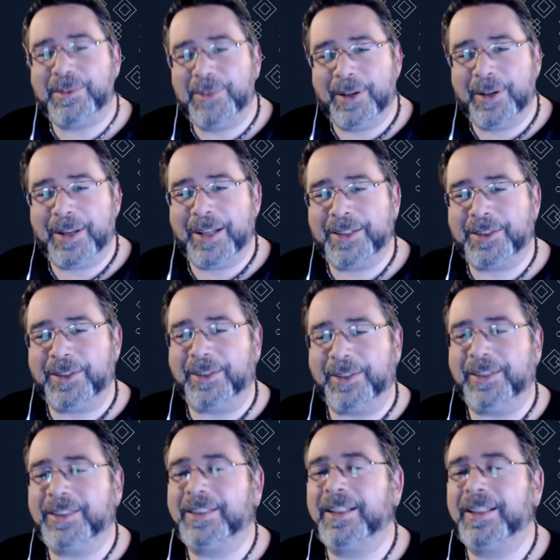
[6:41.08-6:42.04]

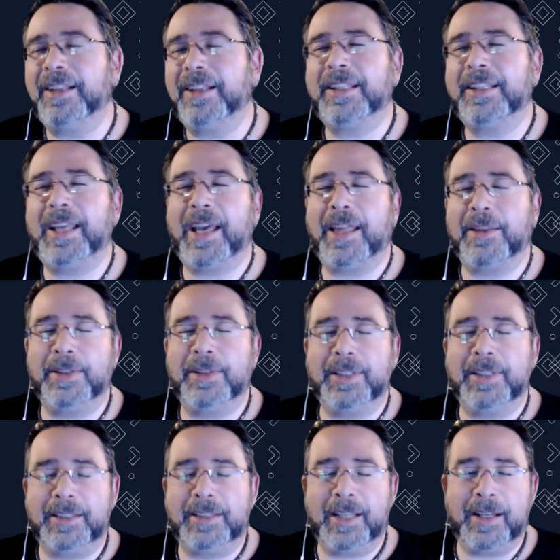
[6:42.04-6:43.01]
experiential. It's not gathering
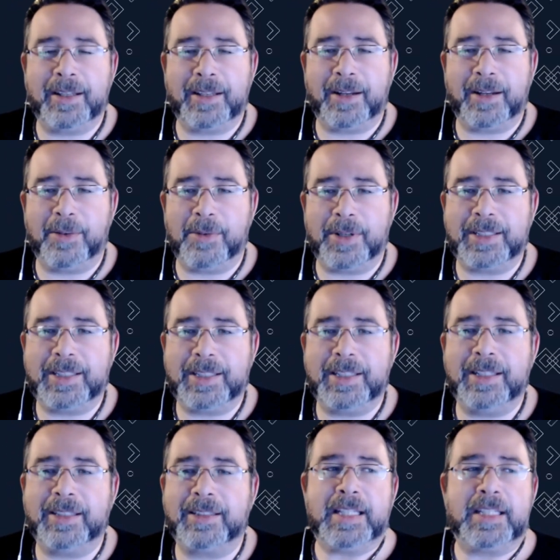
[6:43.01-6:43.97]
the data that I want to
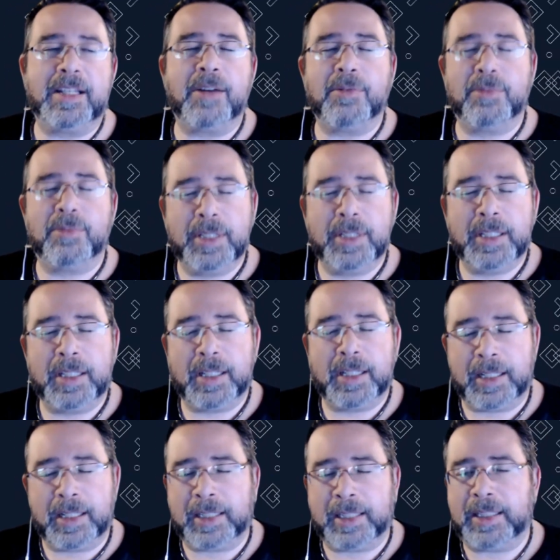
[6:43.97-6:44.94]
see. It's not really
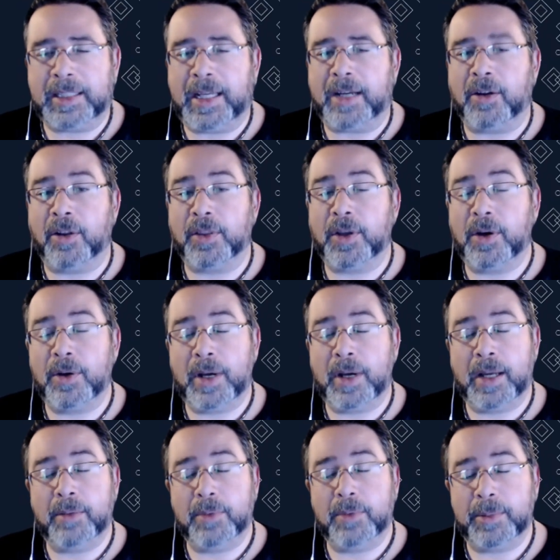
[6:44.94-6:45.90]
going to get that. Although
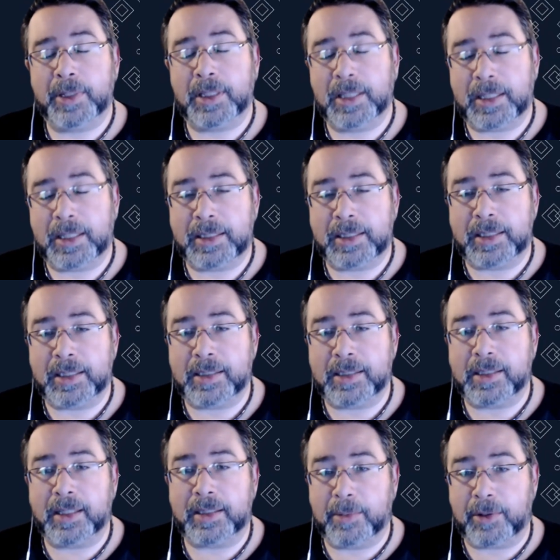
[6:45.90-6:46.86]
I will be collecting
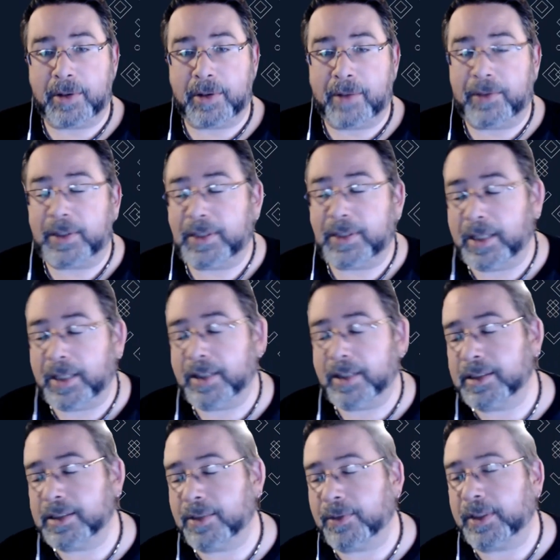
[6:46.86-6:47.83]
things like demographic data
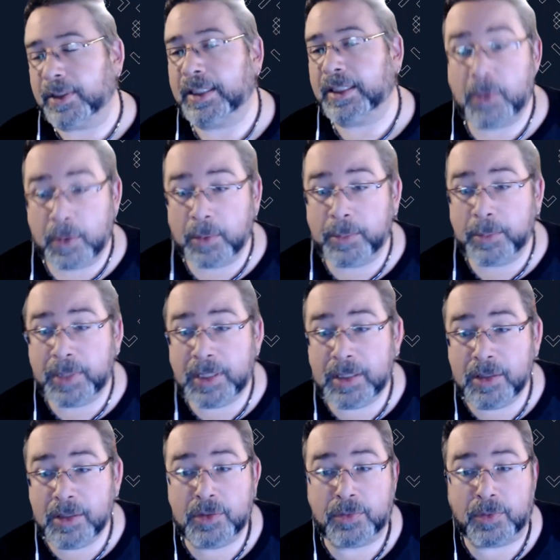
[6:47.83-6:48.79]
and stuff like that will be
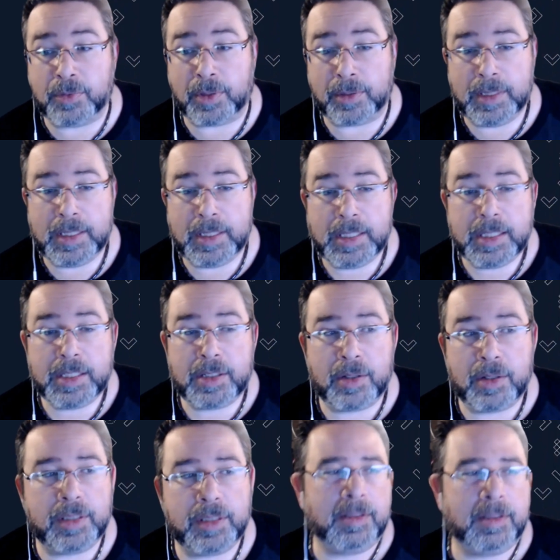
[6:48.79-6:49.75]
useful.
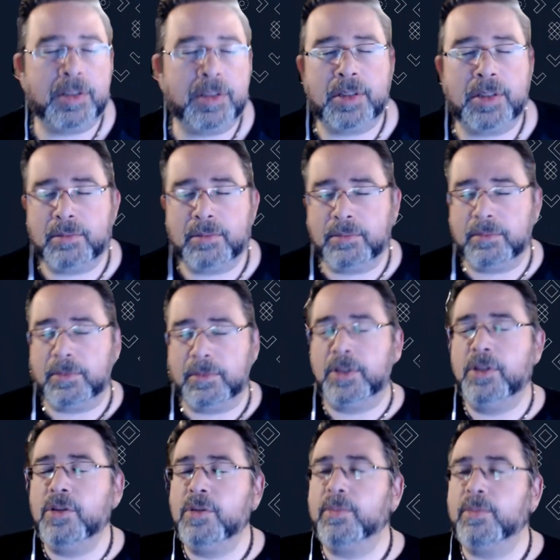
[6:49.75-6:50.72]
So there's
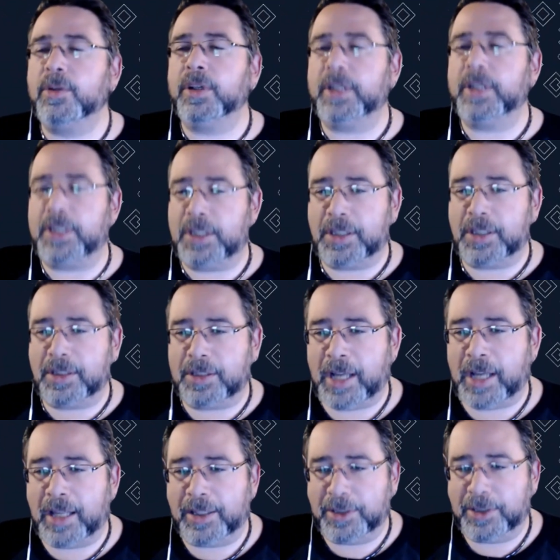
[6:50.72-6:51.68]
numerous
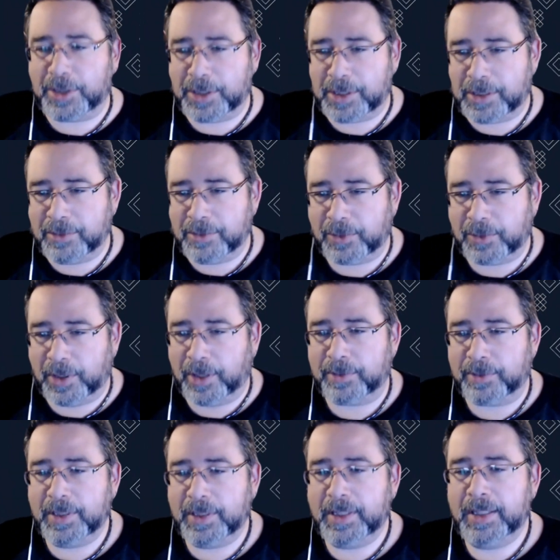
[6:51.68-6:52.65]
challenges
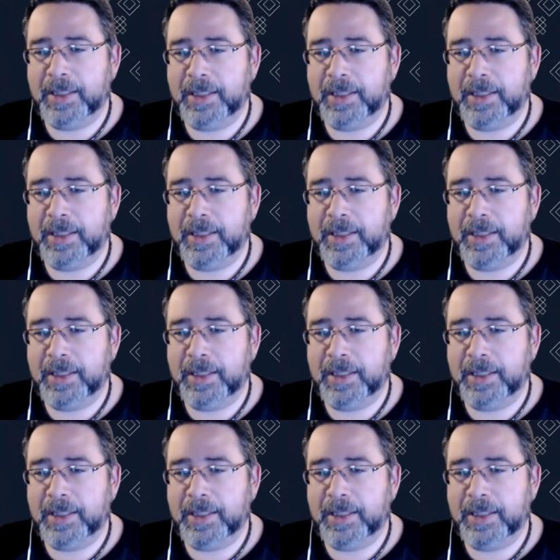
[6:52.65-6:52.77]
involved